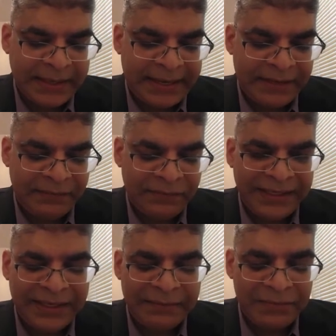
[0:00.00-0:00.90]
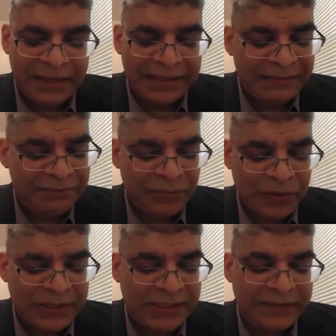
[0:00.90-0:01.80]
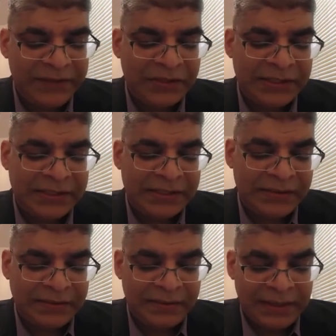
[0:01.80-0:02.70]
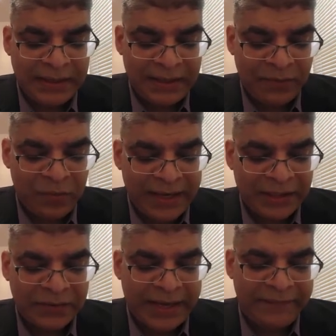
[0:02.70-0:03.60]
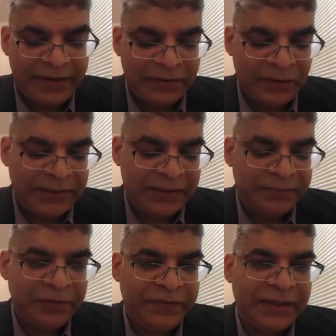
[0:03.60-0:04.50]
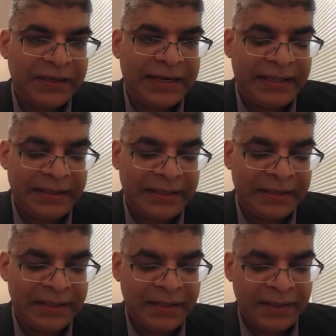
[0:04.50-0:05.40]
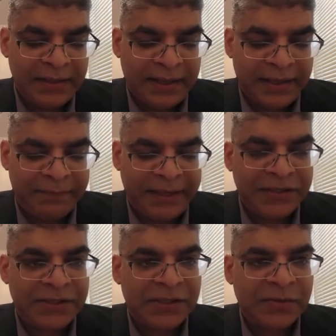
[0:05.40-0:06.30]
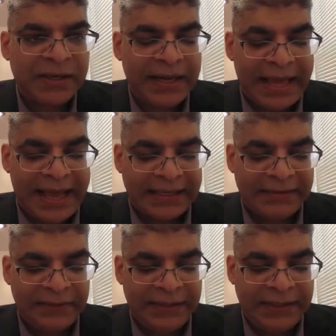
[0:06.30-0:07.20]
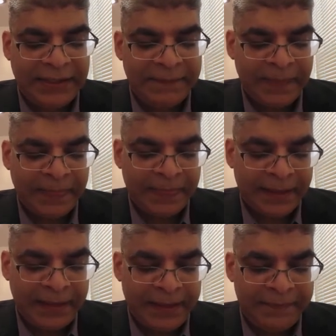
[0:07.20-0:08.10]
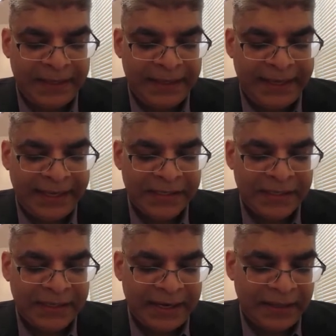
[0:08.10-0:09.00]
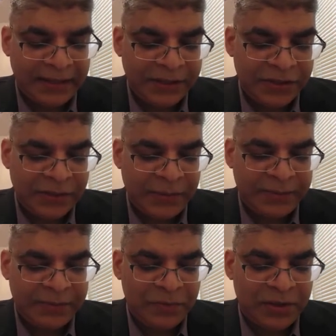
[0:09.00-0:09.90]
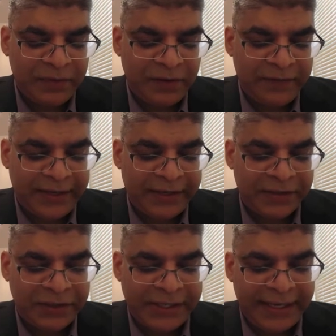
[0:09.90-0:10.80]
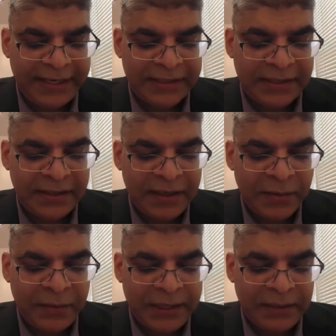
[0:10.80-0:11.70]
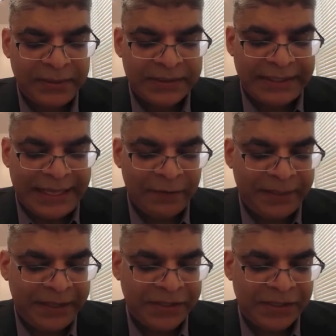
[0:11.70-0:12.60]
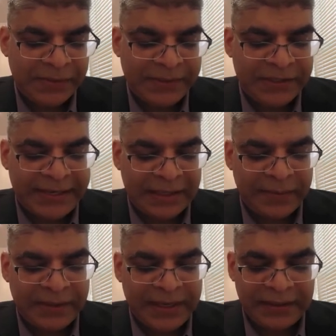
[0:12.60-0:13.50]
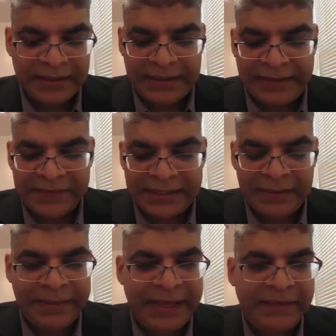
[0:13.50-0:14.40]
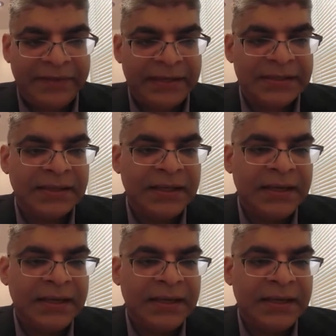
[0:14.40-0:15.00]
And really, most individuals, want to have a role in improving their health. Patients who are actively engaged in their health issues will be more motivated to change, and wearables allow patients to interact with their health and lifestyle behaviors.